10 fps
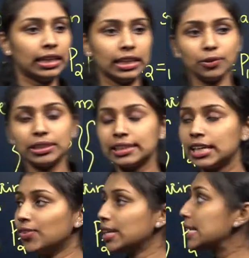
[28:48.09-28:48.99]
Now the
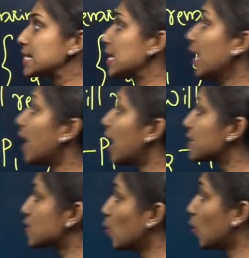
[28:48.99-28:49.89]
third one, it is the
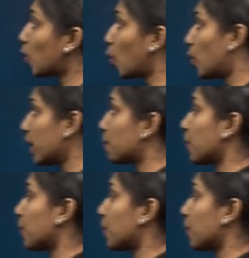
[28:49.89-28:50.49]
isochoric